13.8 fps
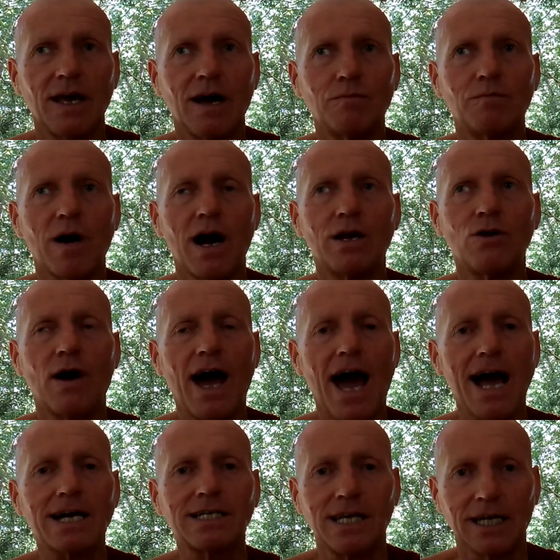And by not
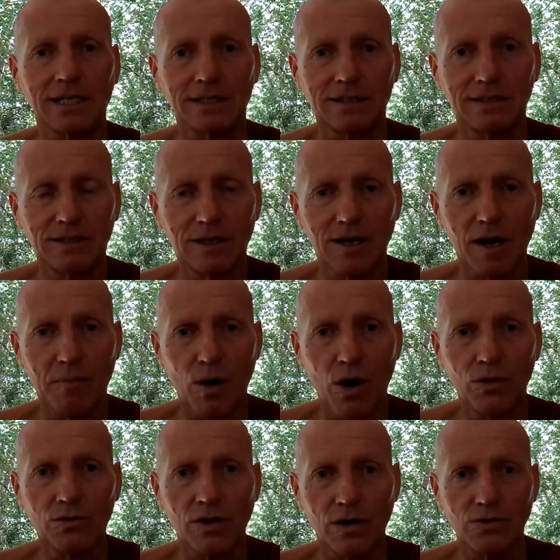acting
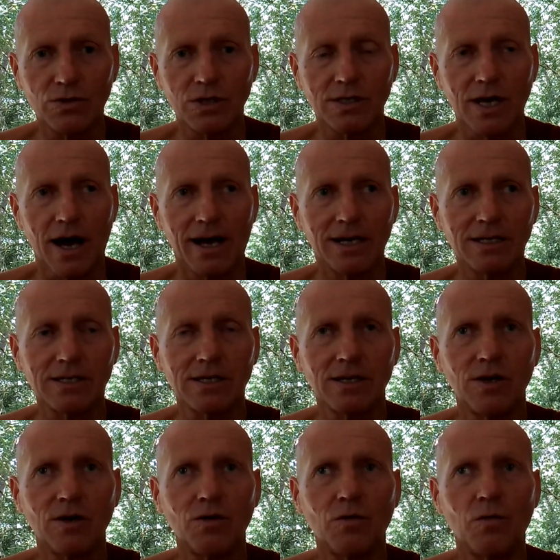upon those desires,
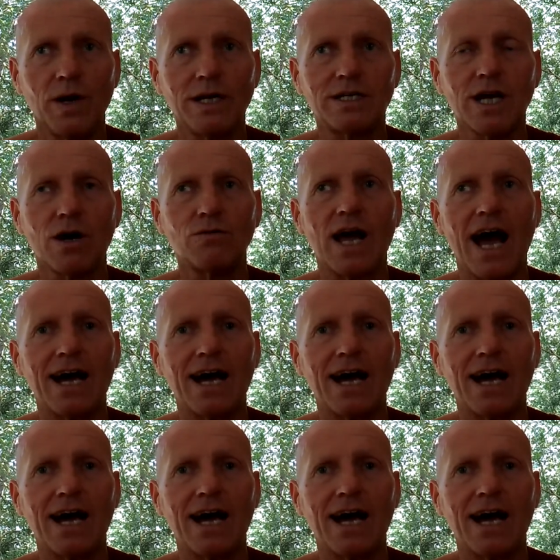we don't